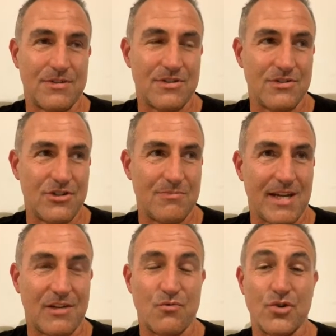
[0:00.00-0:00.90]
As soon as you
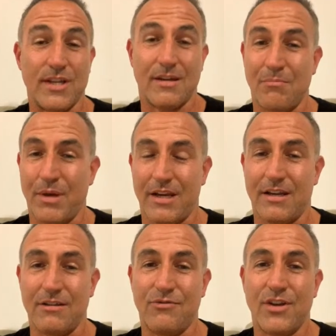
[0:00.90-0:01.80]
make it really
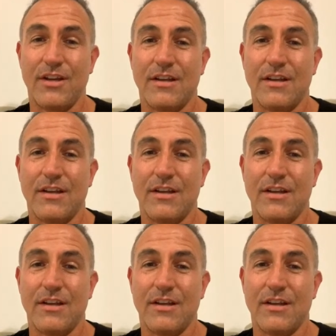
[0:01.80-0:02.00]
competitive,